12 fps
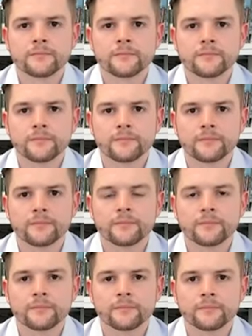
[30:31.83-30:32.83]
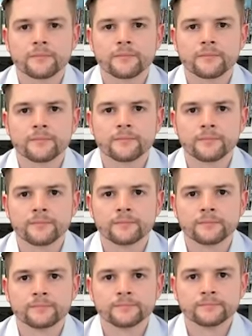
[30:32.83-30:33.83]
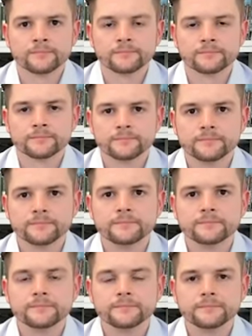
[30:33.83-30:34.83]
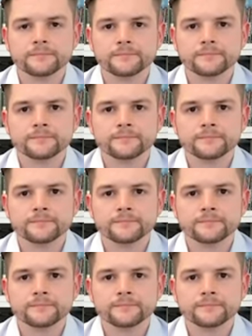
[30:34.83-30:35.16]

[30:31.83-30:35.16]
The person shown says nothing.